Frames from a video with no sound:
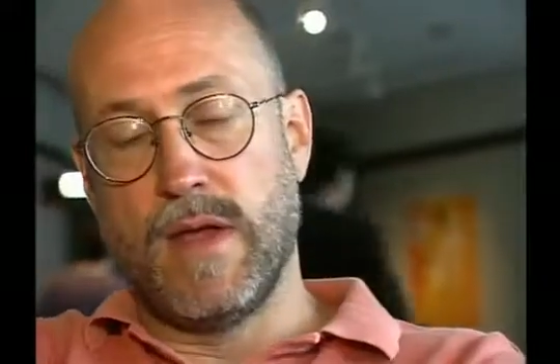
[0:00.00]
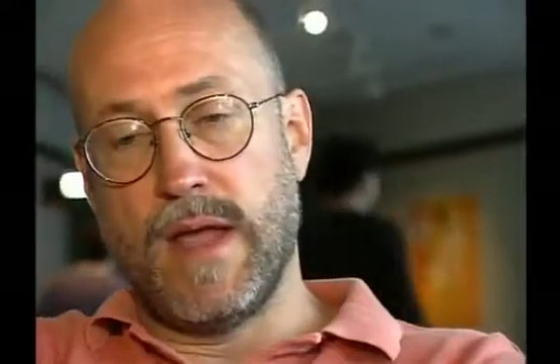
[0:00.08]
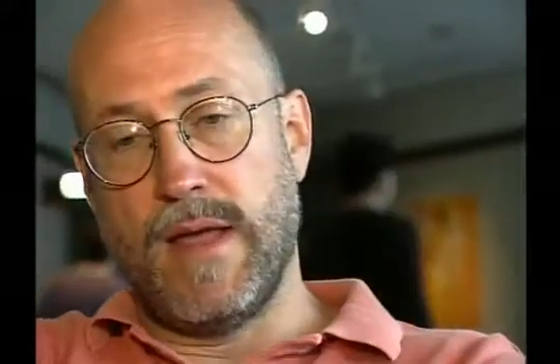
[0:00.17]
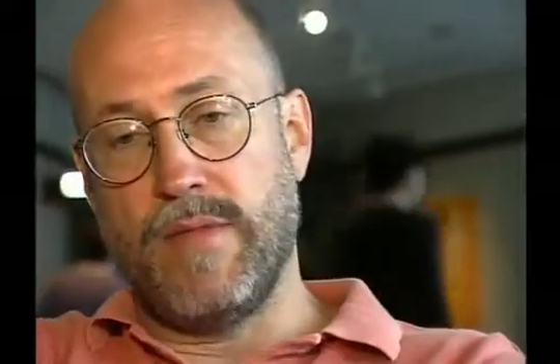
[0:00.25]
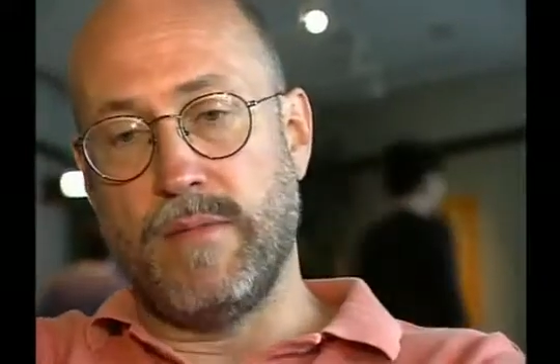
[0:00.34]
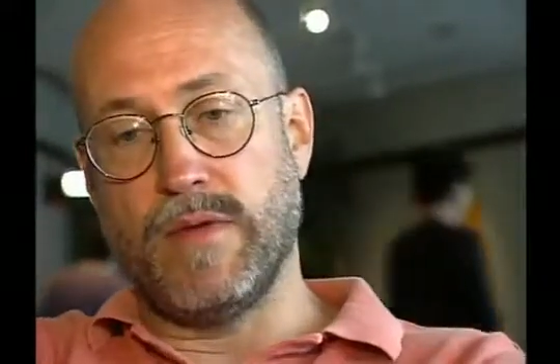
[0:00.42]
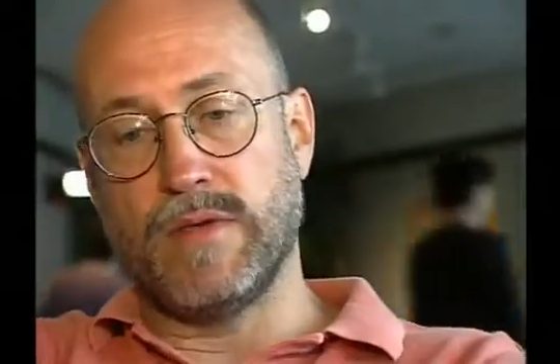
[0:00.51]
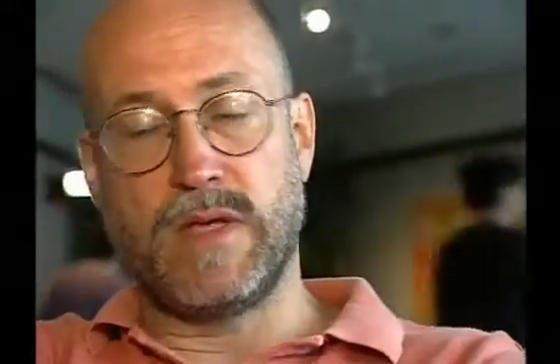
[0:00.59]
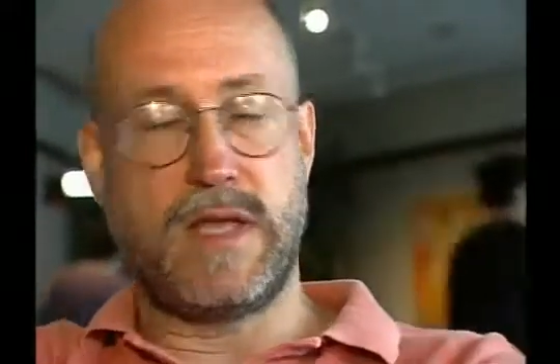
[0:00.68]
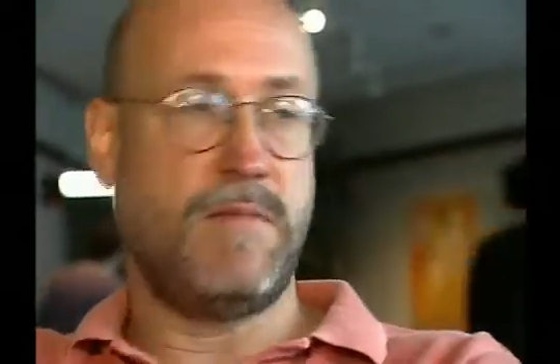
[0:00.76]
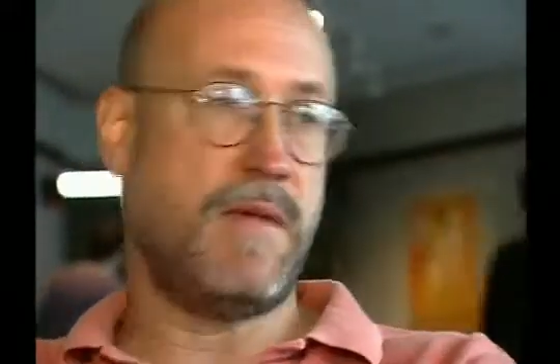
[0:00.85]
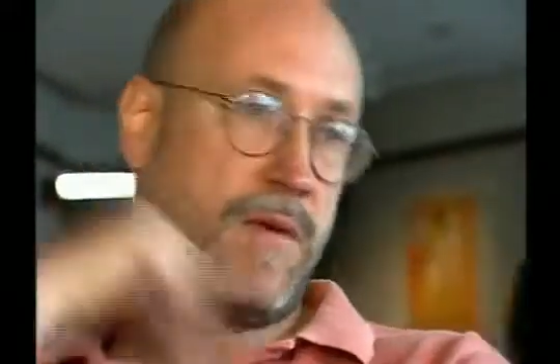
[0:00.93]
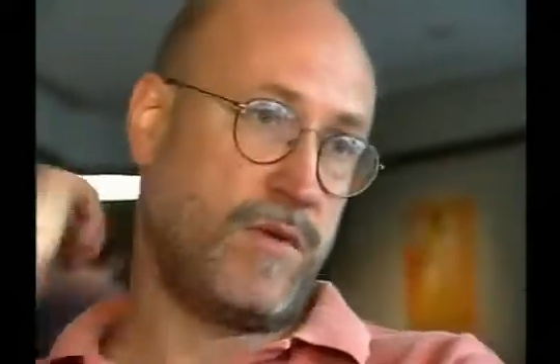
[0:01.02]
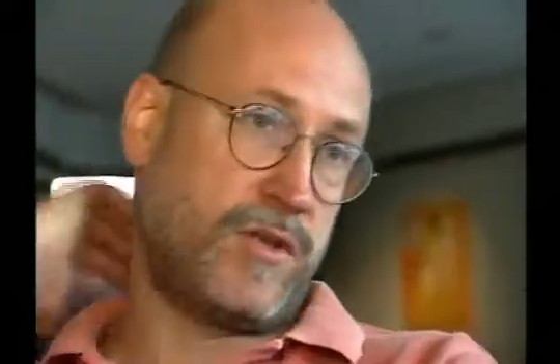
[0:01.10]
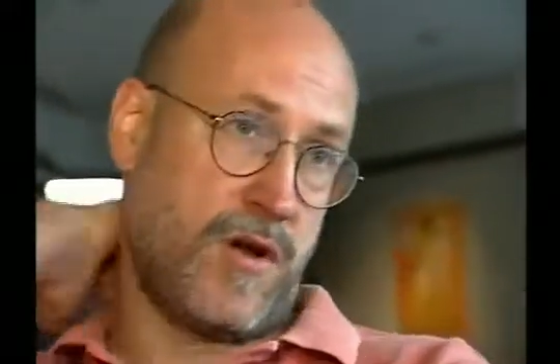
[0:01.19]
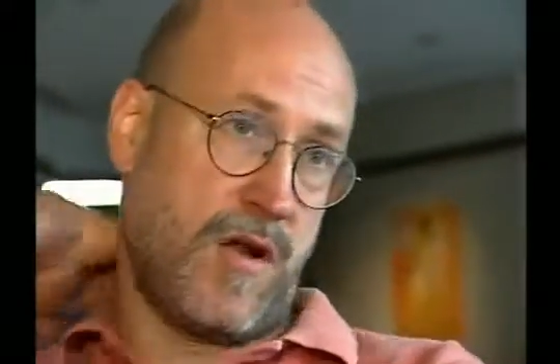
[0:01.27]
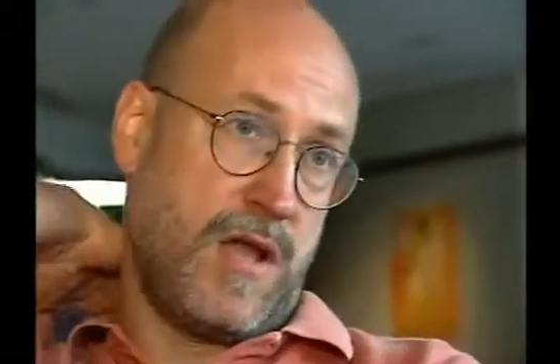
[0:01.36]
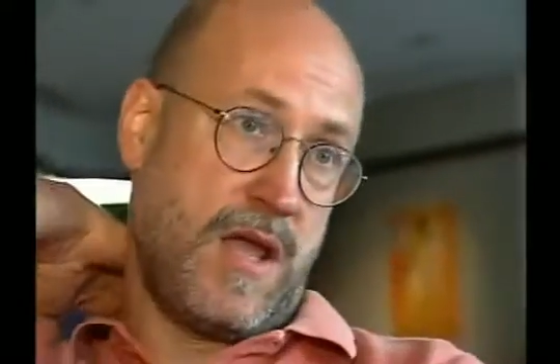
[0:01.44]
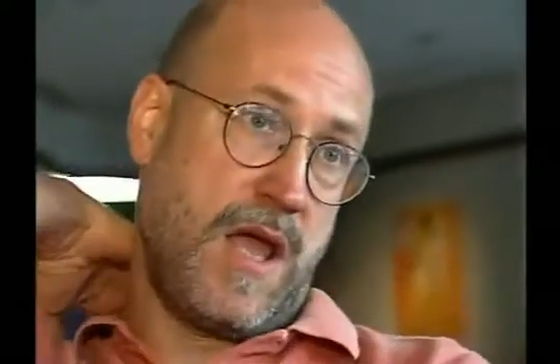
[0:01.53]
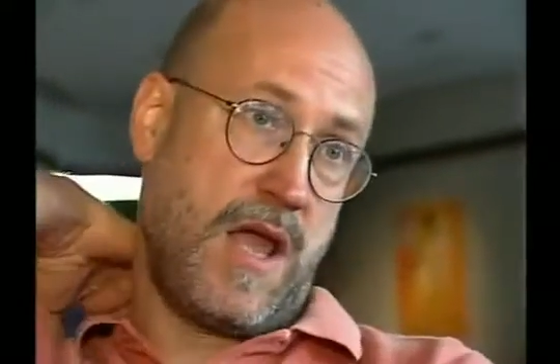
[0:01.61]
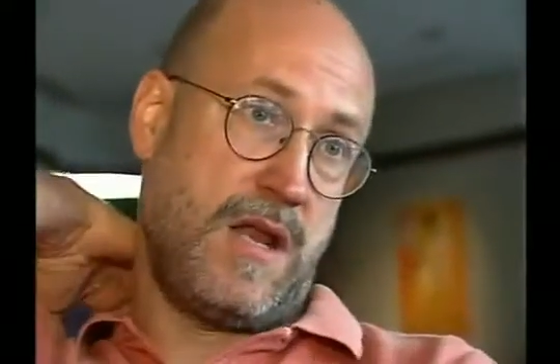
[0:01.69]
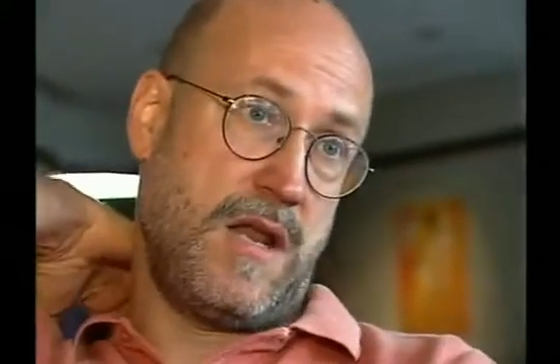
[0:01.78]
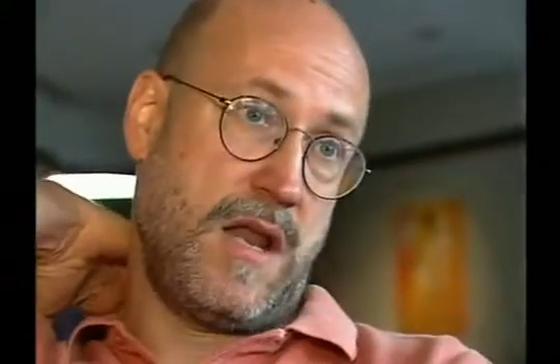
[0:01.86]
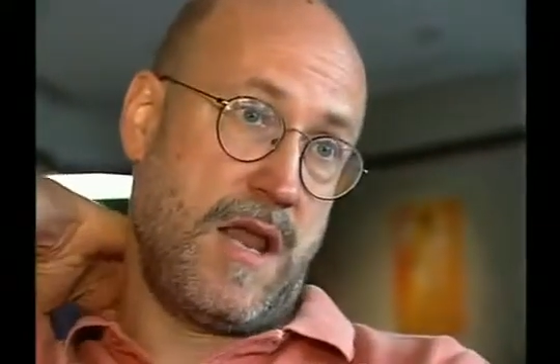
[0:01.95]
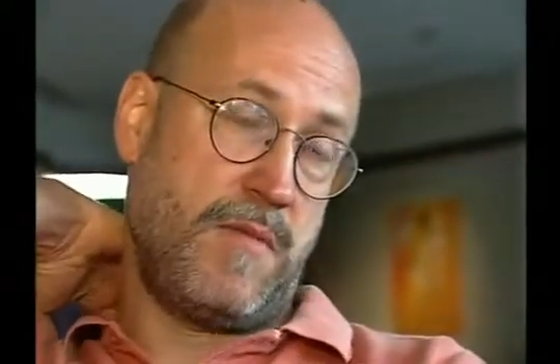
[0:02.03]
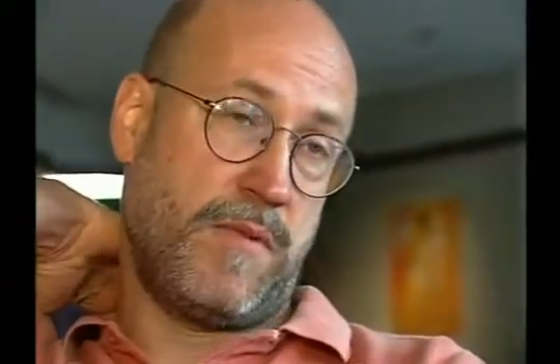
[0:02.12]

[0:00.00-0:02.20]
And the music he made with Charlie Hayden and Eddie